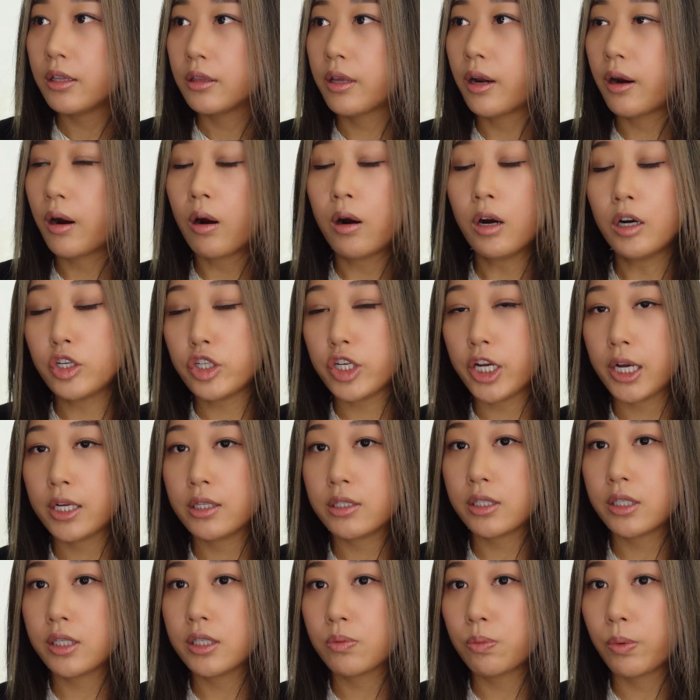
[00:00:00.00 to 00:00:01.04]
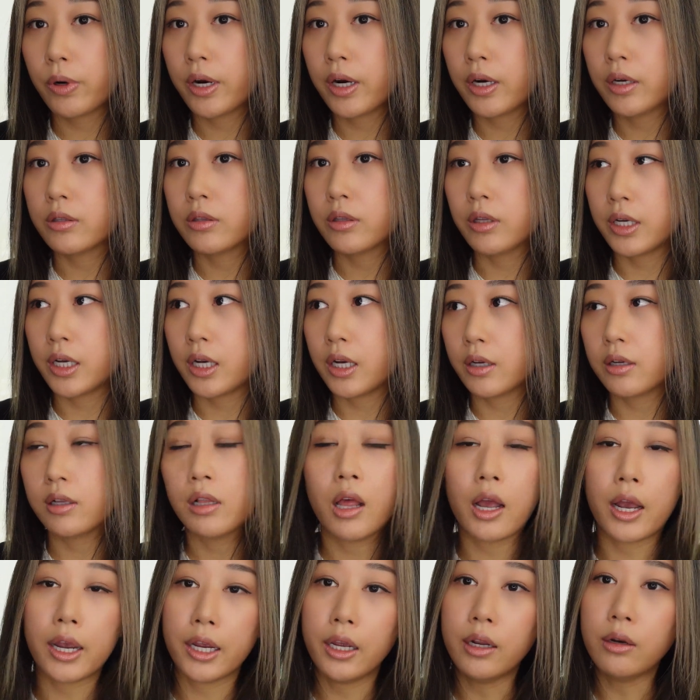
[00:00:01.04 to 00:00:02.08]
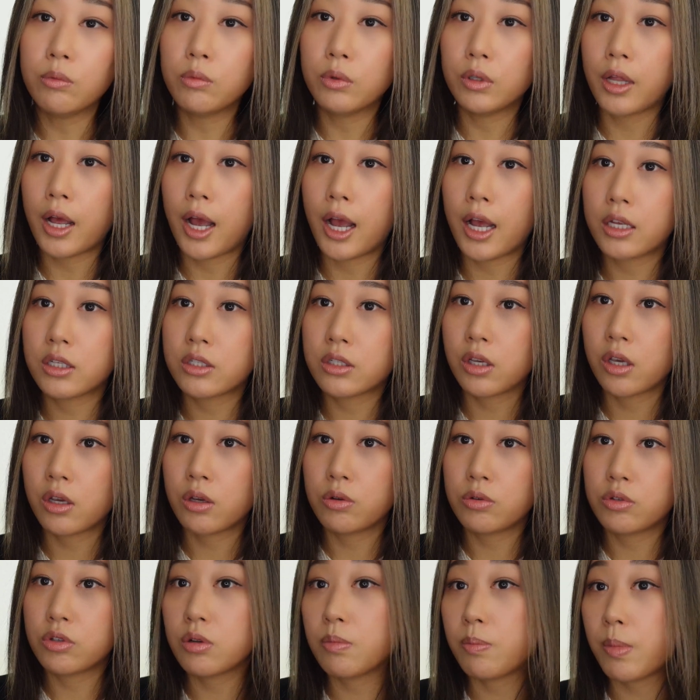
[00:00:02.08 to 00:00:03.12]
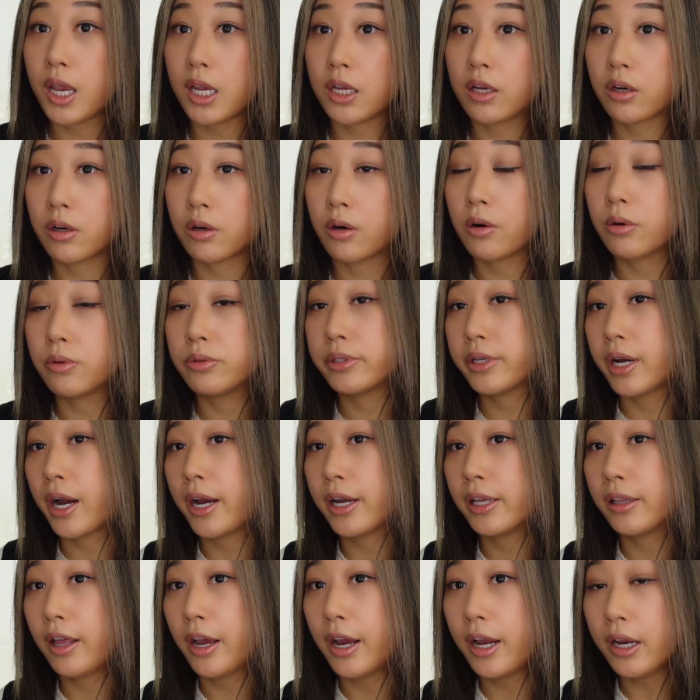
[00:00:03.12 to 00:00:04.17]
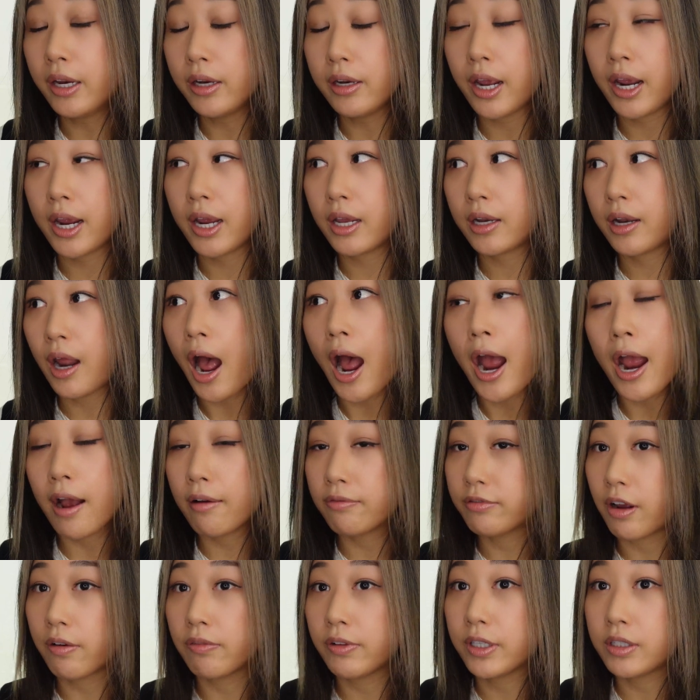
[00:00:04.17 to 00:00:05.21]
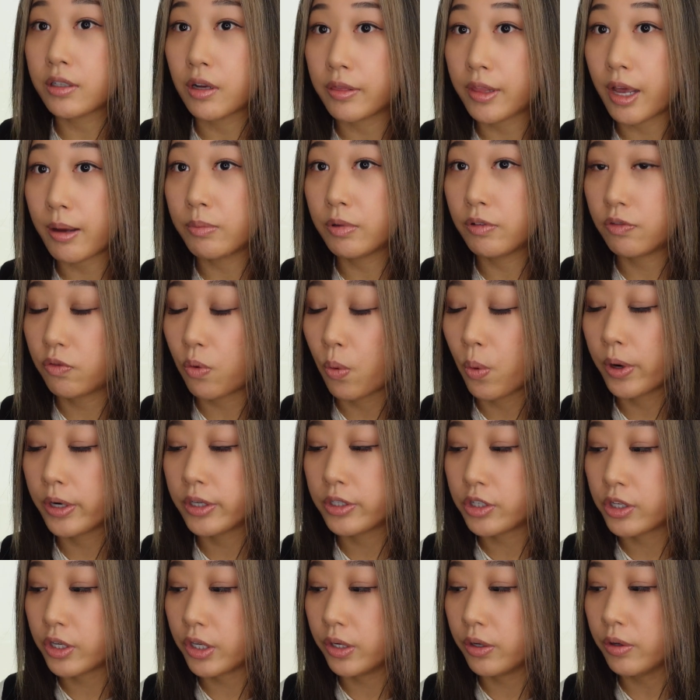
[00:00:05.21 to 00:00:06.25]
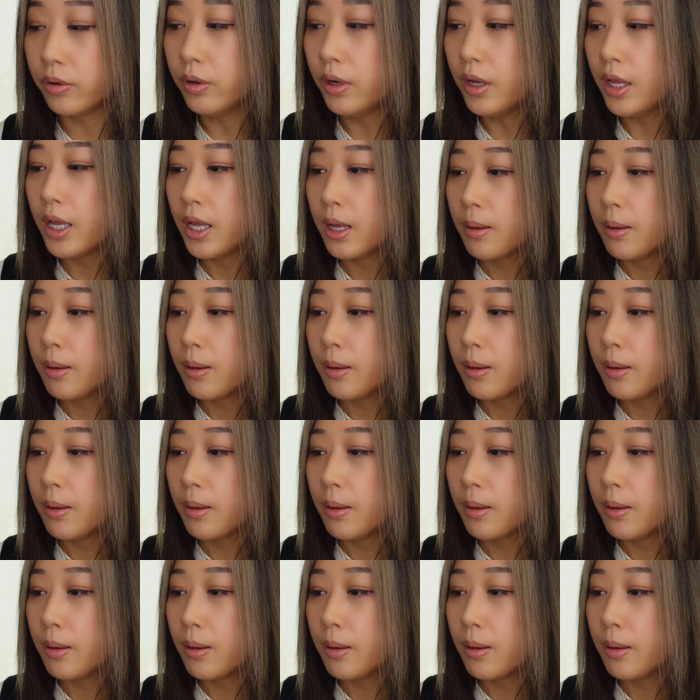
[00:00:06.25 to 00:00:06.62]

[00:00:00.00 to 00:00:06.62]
there are chances where the client will ask you to make your own die line, and I have definitely done that before too.